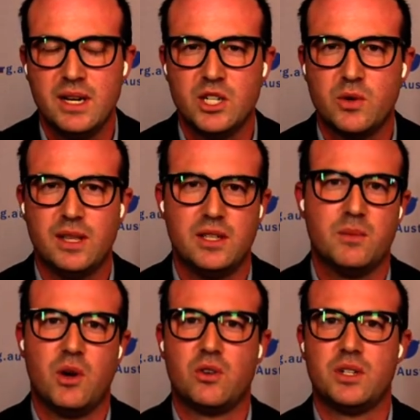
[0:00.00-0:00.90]
Israeli
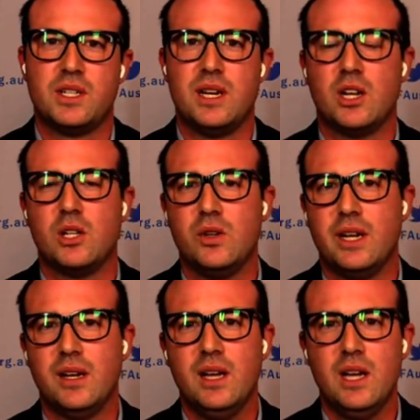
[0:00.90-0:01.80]
democracy,
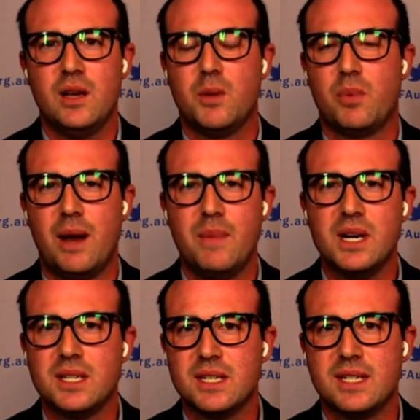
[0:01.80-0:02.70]
including the Prime
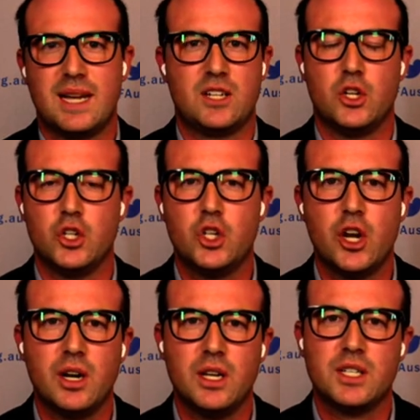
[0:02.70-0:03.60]
Minister's attacks on
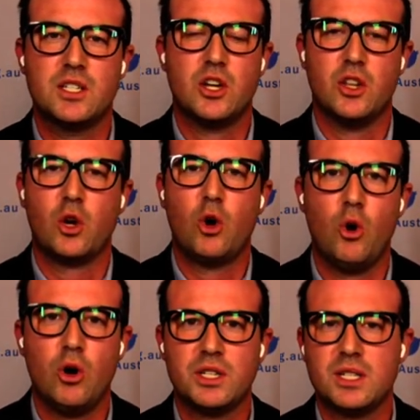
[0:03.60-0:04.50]
journalists, on the
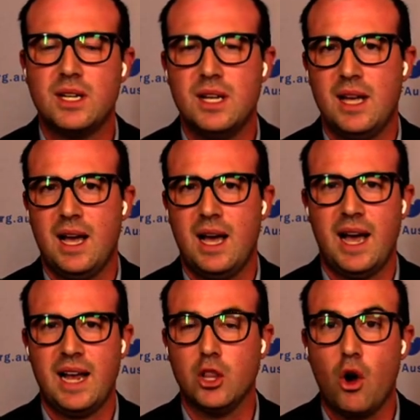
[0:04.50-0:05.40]
courts,
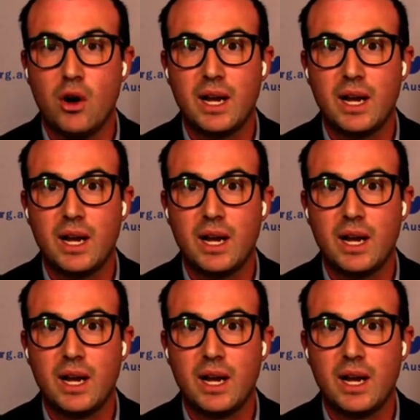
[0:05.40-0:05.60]
a long